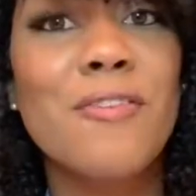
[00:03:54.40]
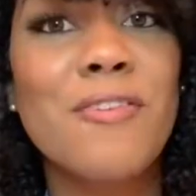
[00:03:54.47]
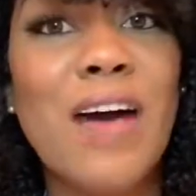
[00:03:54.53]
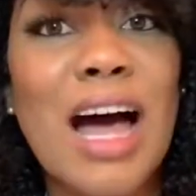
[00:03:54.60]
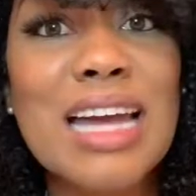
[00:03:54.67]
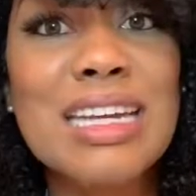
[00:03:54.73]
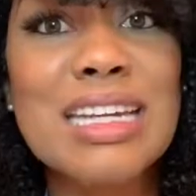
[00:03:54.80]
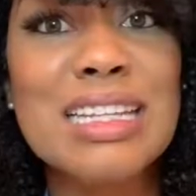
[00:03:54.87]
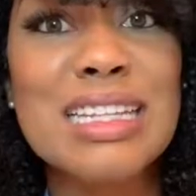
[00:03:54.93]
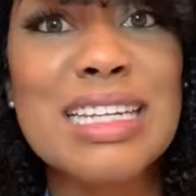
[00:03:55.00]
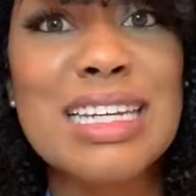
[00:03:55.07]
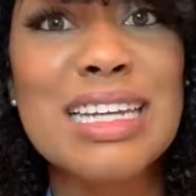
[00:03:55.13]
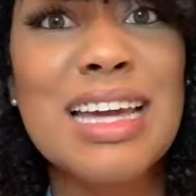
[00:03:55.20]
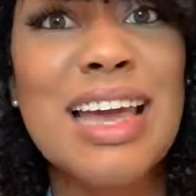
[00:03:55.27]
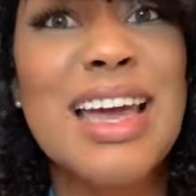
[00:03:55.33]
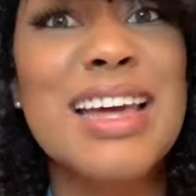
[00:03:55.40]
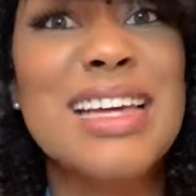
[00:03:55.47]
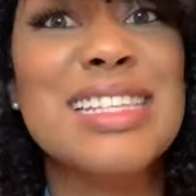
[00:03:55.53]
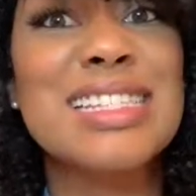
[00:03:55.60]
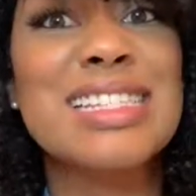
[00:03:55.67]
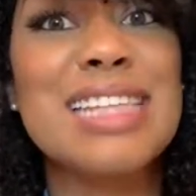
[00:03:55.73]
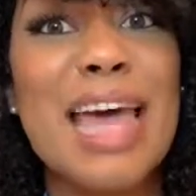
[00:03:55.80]
Finally,
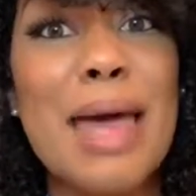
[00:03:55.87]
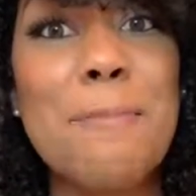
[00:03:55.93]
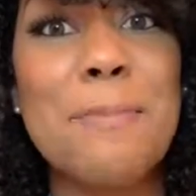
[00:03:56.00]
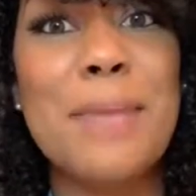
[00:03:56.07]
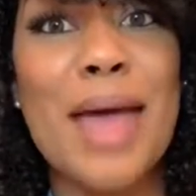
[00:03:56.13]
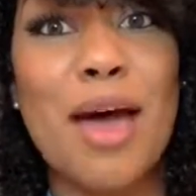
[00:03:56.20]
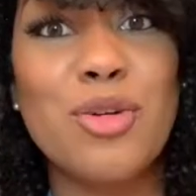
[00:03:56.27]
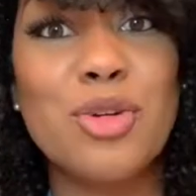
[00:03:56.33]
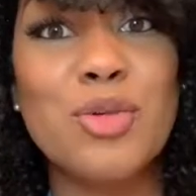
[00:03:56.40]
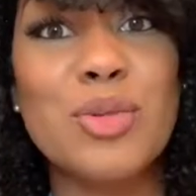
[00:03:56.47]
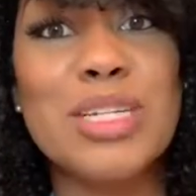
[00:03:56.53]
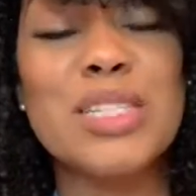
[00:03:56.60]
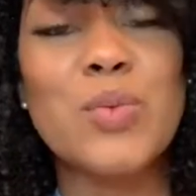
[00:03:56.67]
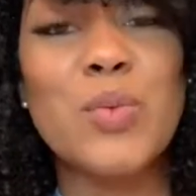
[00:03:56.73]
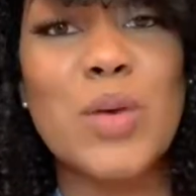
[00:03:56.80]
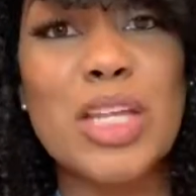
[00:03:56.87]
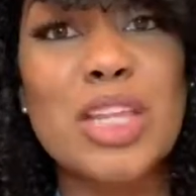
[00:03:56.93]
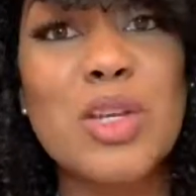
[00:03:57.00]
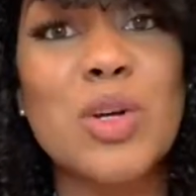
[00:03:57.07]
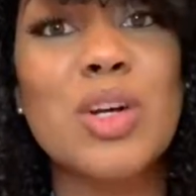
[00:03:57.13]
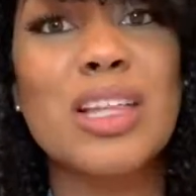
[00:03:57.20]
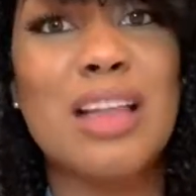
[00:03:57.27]
set boundaries
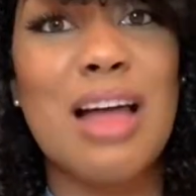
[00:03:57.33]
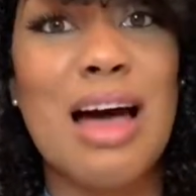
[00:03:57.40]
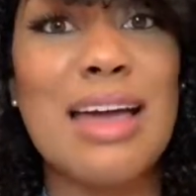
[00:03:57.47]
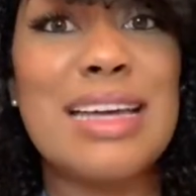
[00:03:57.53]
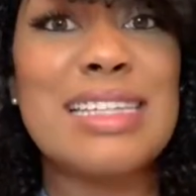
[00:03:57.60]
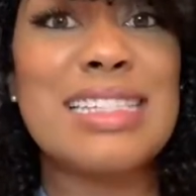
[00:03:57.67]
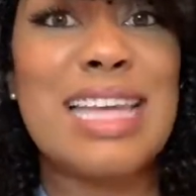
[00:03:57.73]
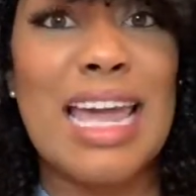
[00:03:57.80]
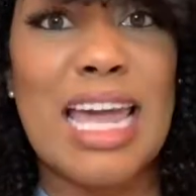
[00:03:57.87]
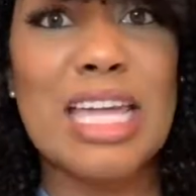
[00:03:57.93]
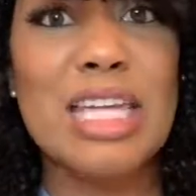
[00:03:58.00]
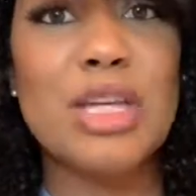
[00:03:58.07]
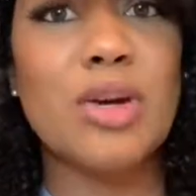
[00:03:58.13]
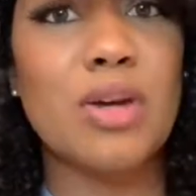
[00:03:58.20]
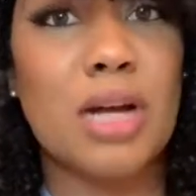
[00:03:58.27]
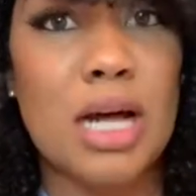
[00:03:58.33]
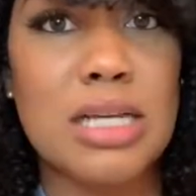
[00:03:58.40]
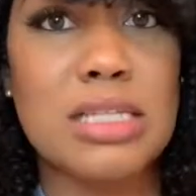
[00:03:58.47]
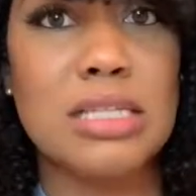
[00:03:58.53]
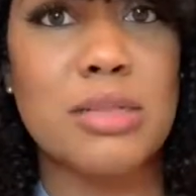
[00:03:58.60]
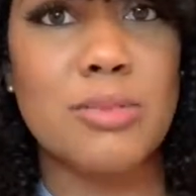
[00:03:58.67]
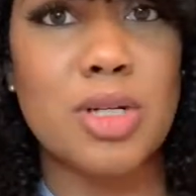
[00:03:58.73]
with your clients and your
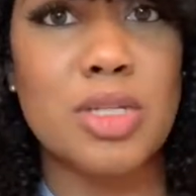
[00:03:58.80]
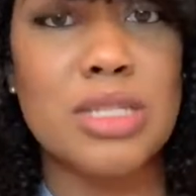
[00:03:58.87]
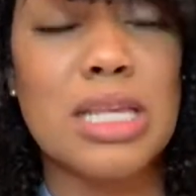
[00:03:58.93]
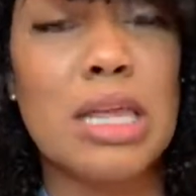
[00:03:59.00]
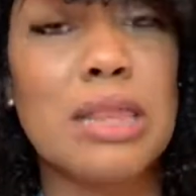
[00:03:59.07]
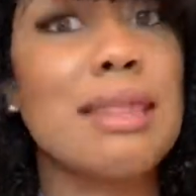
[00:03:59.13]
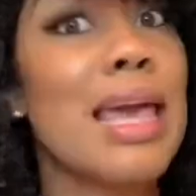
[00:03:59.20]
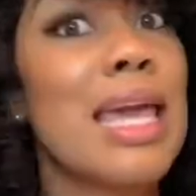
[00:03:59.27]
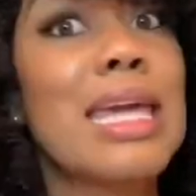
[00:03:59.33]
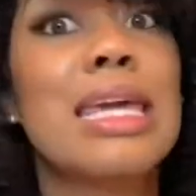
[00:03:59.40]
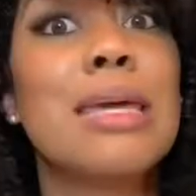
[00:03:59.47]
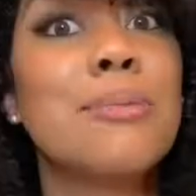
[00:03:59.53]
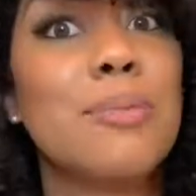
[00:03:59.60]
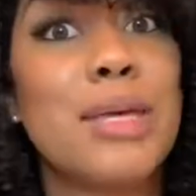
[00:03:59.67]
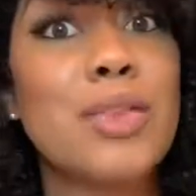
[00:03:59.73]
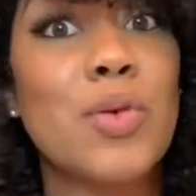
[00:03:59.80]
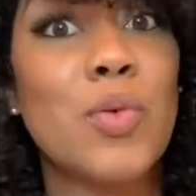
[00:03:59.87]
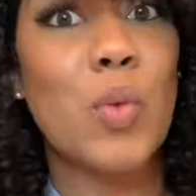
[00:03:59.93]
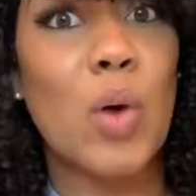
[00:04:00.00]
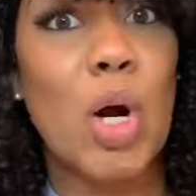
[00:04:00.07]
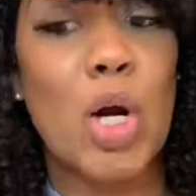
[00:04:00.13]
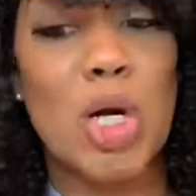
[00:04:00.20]
customers. They can be
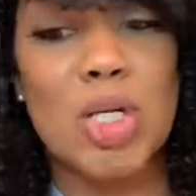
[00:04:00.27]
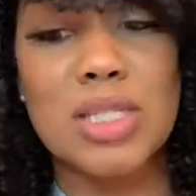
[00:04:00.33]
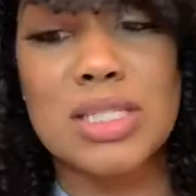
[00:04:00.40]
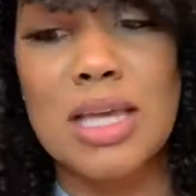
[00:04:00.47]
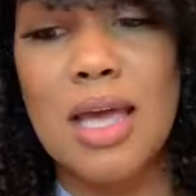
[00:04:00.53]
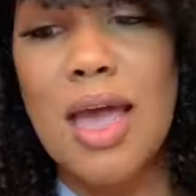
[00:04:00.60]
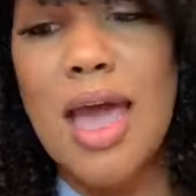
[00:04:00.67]
worst.